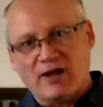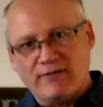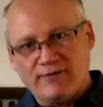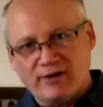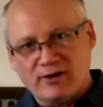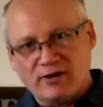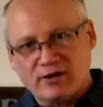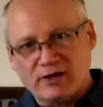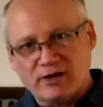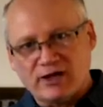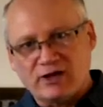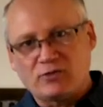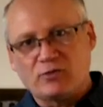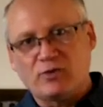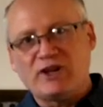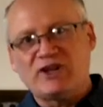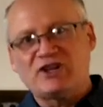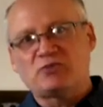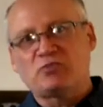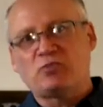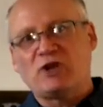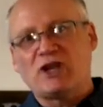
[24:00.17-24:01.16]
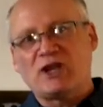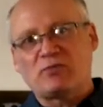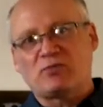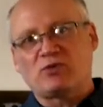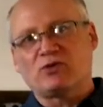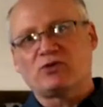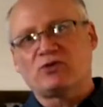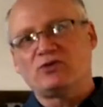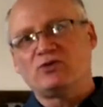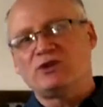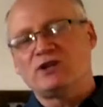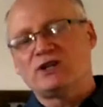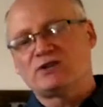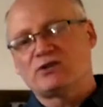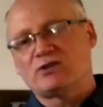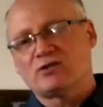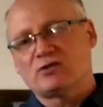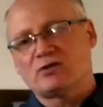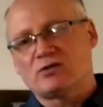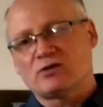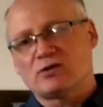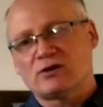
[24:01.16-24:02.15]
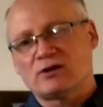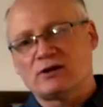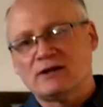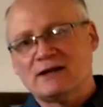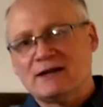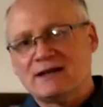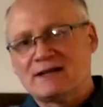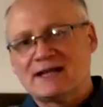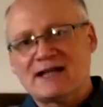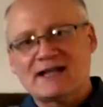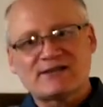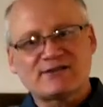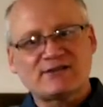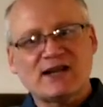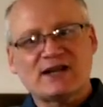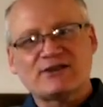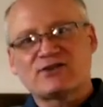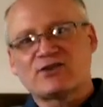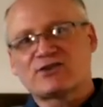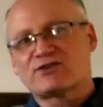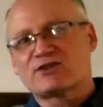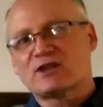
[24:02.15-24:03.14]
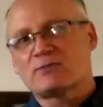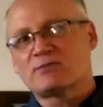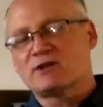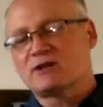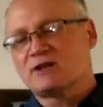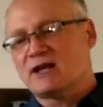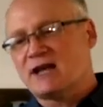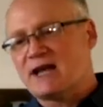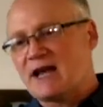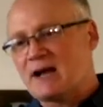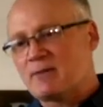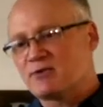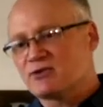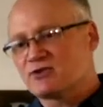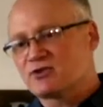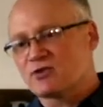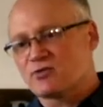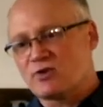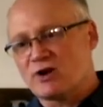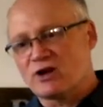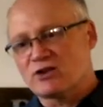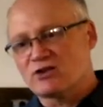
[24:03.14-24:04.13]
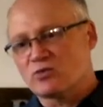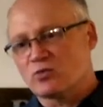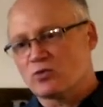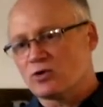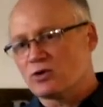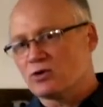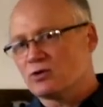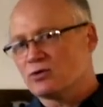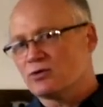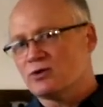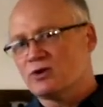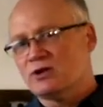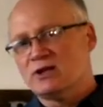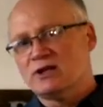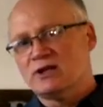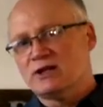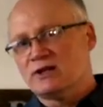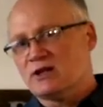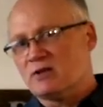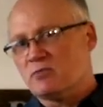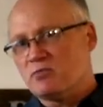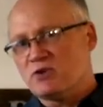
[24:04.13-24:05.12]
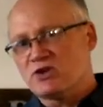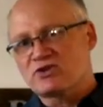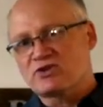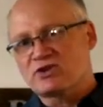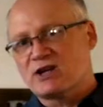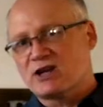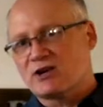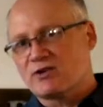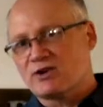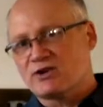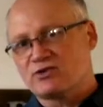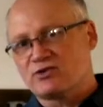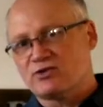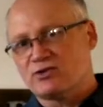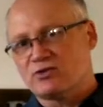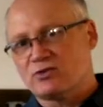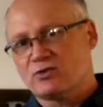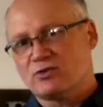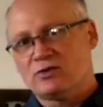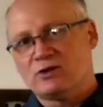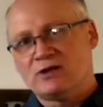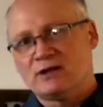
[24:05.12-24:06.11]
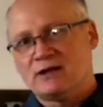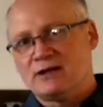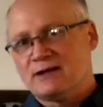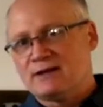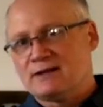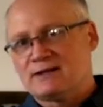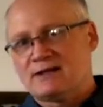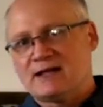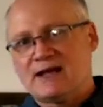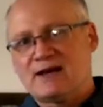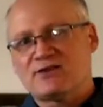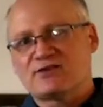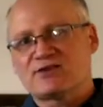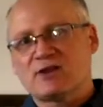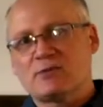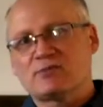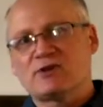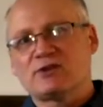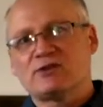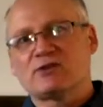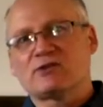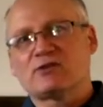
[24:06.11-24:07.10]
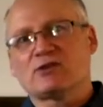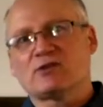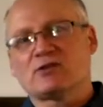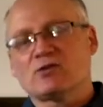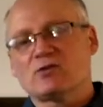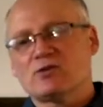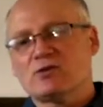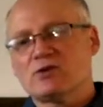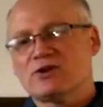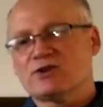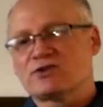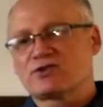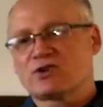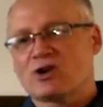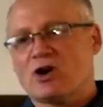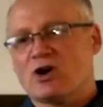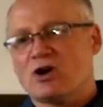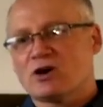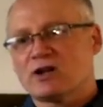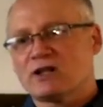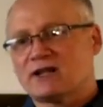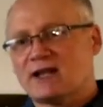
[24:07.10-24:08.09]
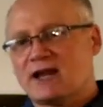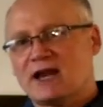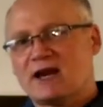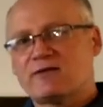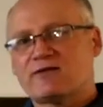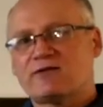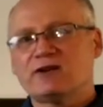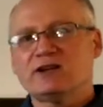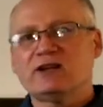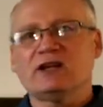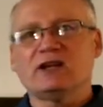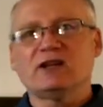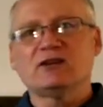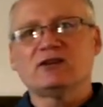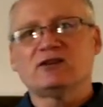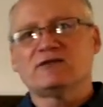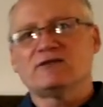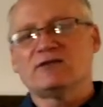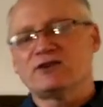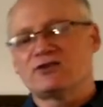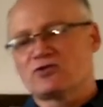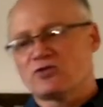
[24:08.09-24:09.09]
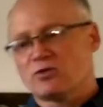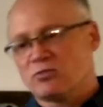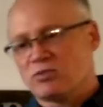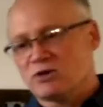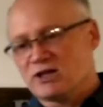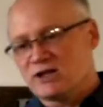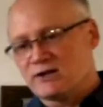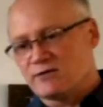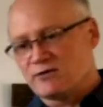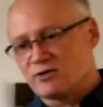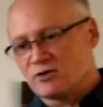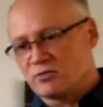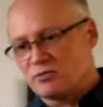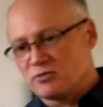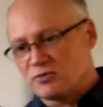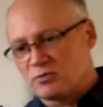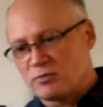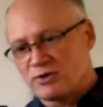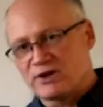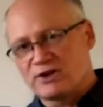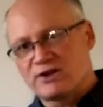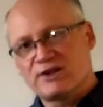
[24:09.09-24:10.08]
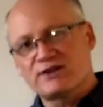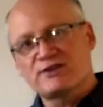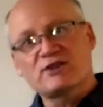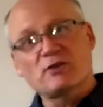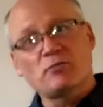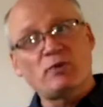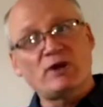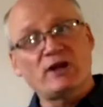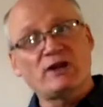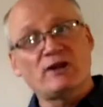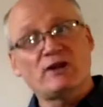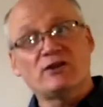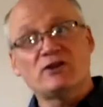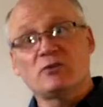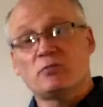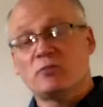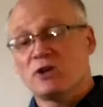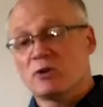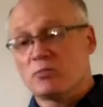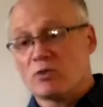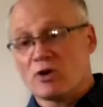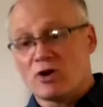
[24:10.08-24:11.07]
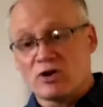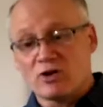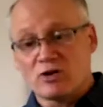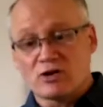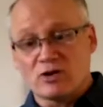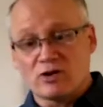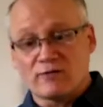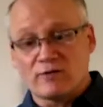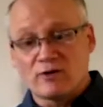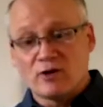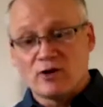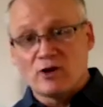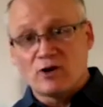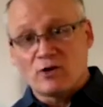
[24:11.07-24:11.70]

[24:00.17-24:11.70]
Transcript: lovingly reach people who need the Lord. That's not just something that happens around the world that missionaries do. That is something that the Lord is calling every individual believer to participate in, to be a part of